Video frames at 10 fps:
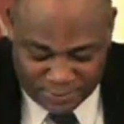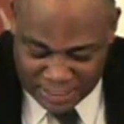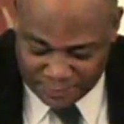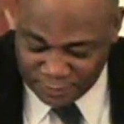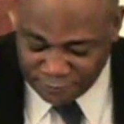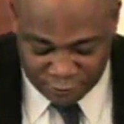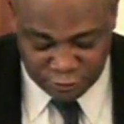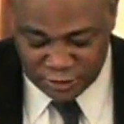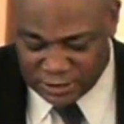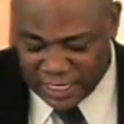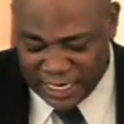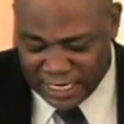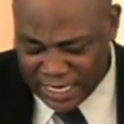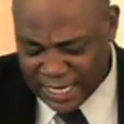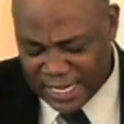p.m. The first day
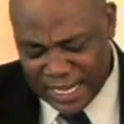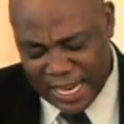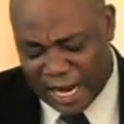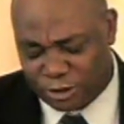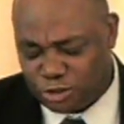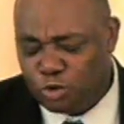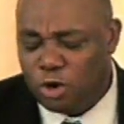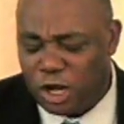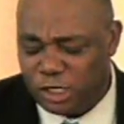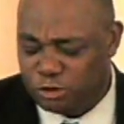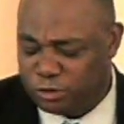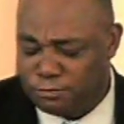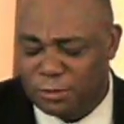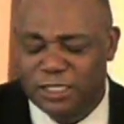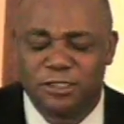are 200
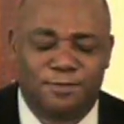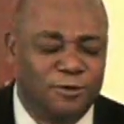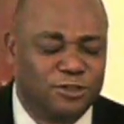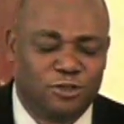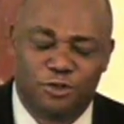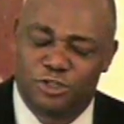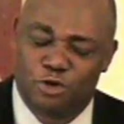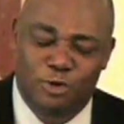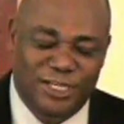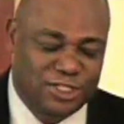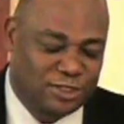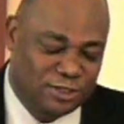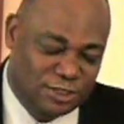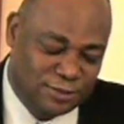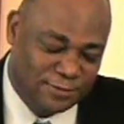multiple choice
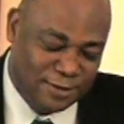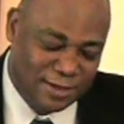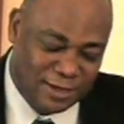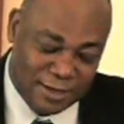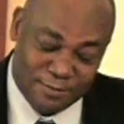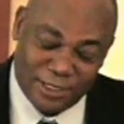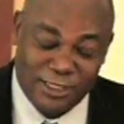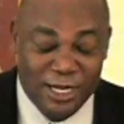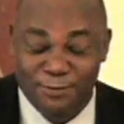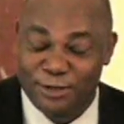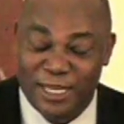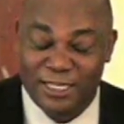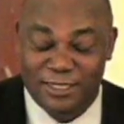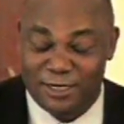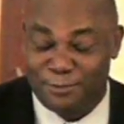questions. By the time you
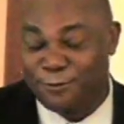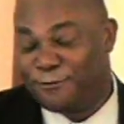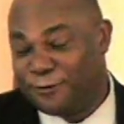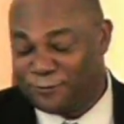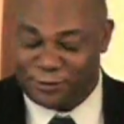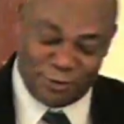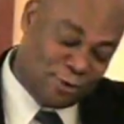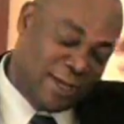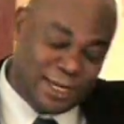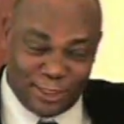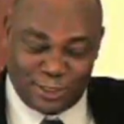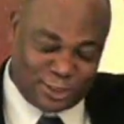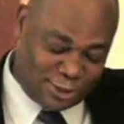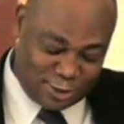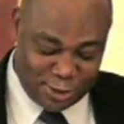get to number 50, your head
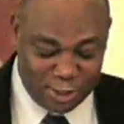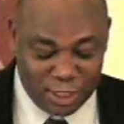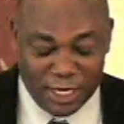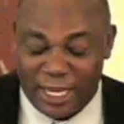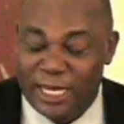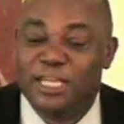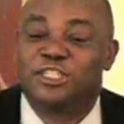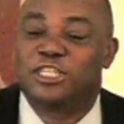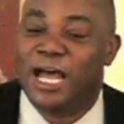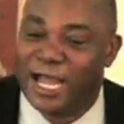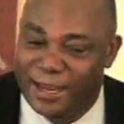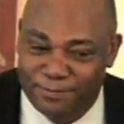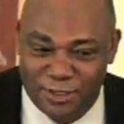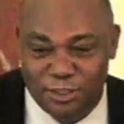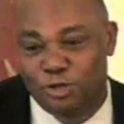is, and it's
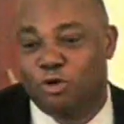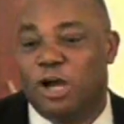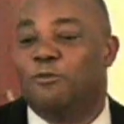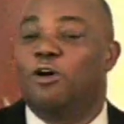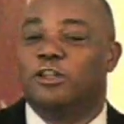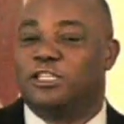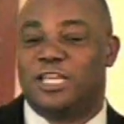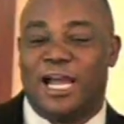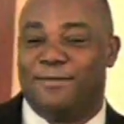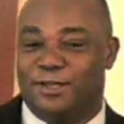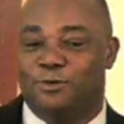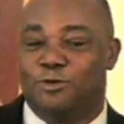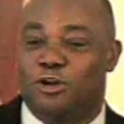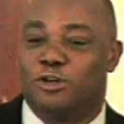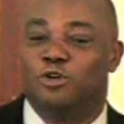timed. You don't have all the time in the
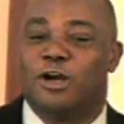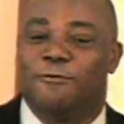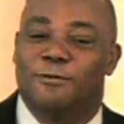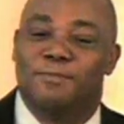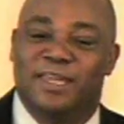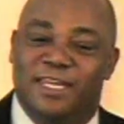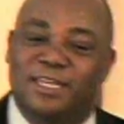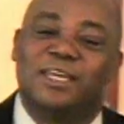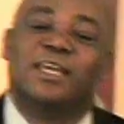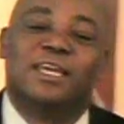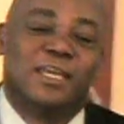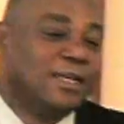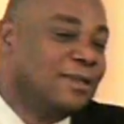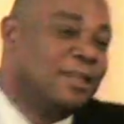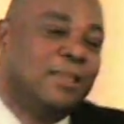world. You have a minute
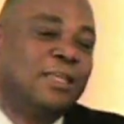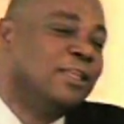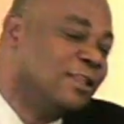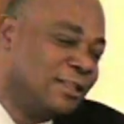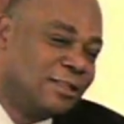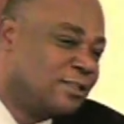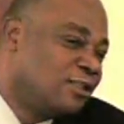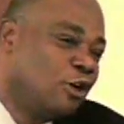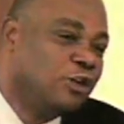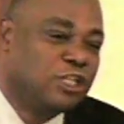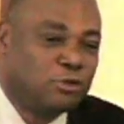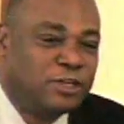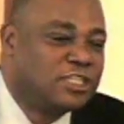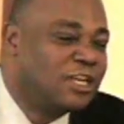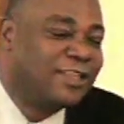and
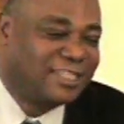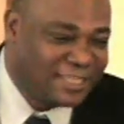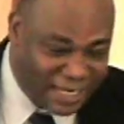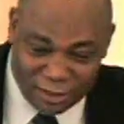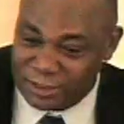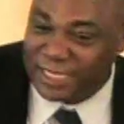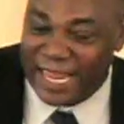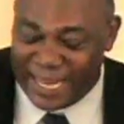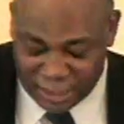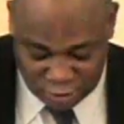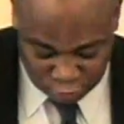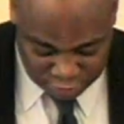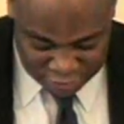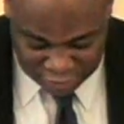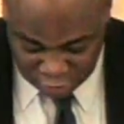33 seconds to
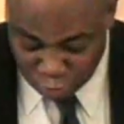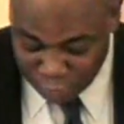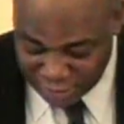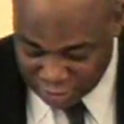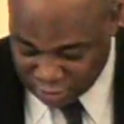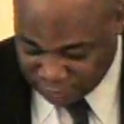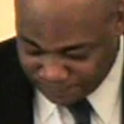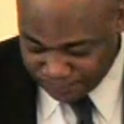answer each question.